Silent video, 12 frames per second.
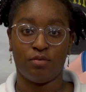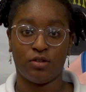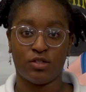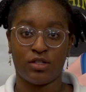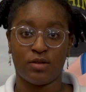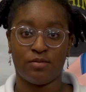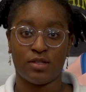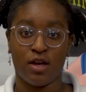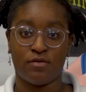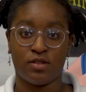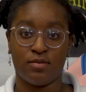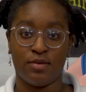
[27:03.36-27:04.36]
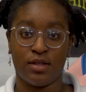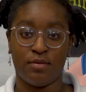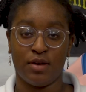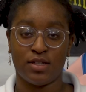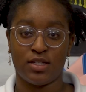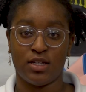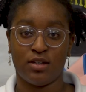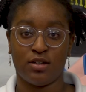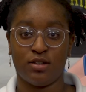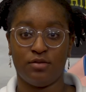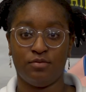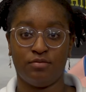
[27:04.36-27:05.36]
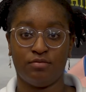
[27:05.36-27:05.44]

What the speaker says: pushed himself to be the best he could.